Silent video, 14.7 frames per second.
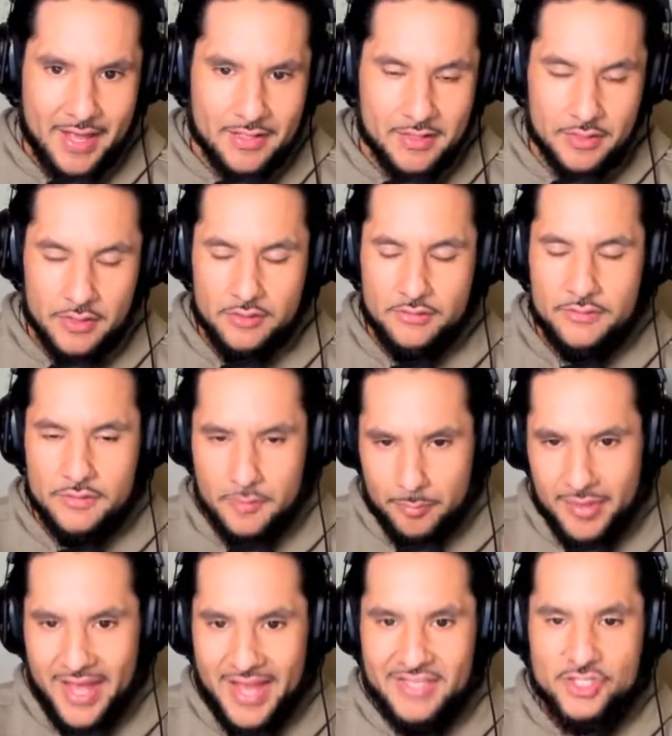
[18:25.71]
the
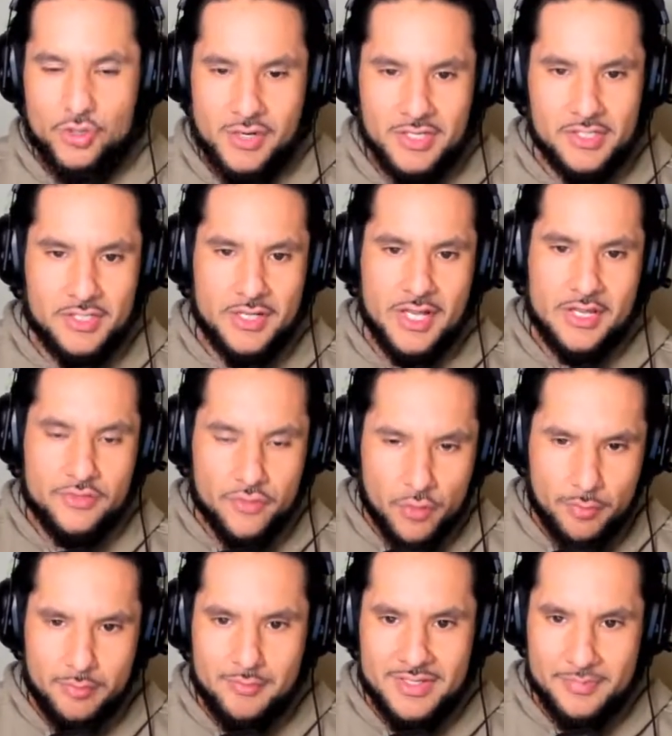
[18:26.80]
black screen and
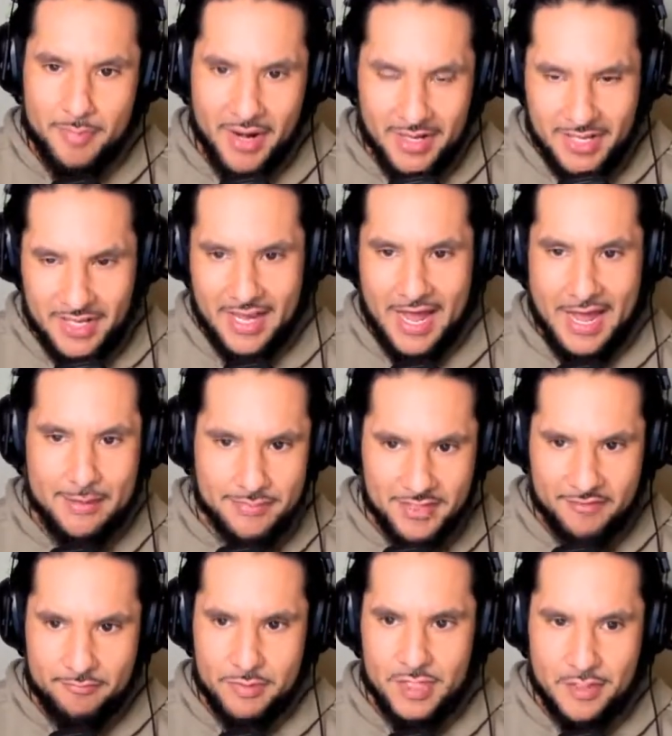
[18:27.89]
dopamine spiking apps
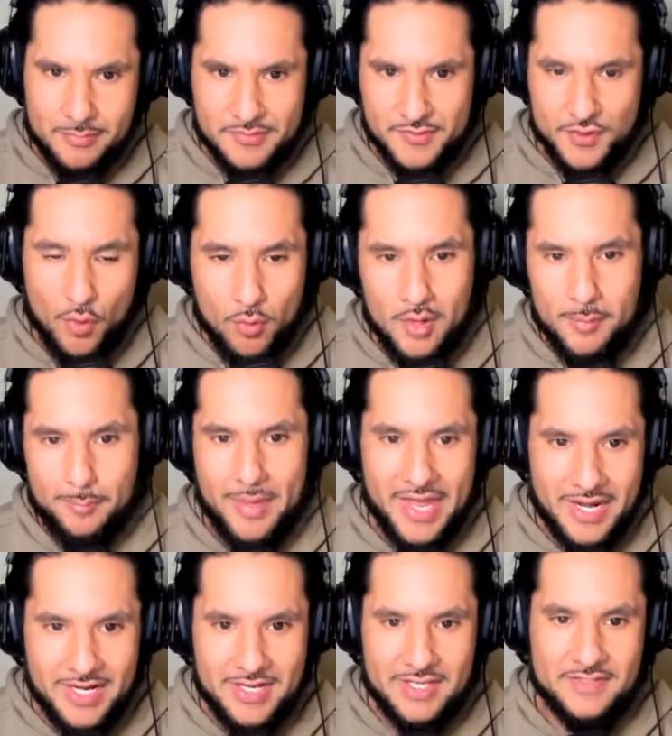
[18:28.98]
have become so
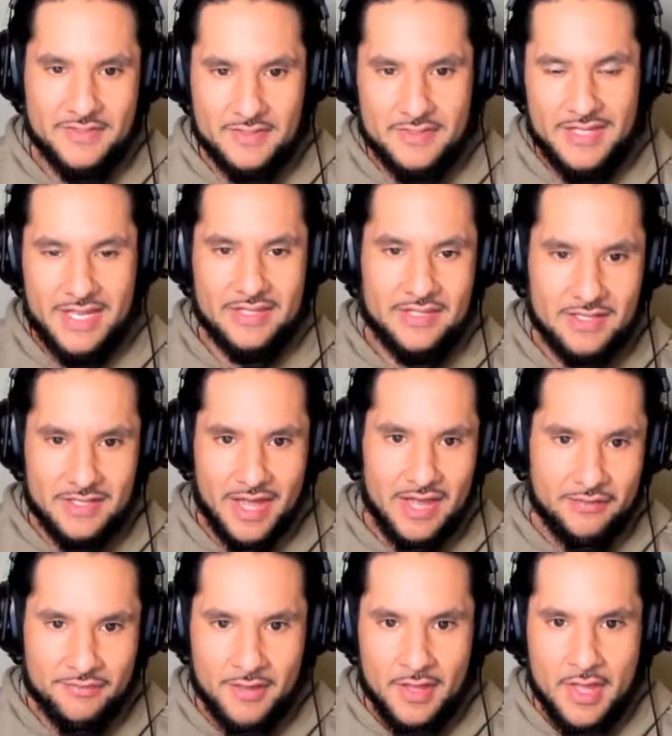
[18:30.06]
embedded into daily life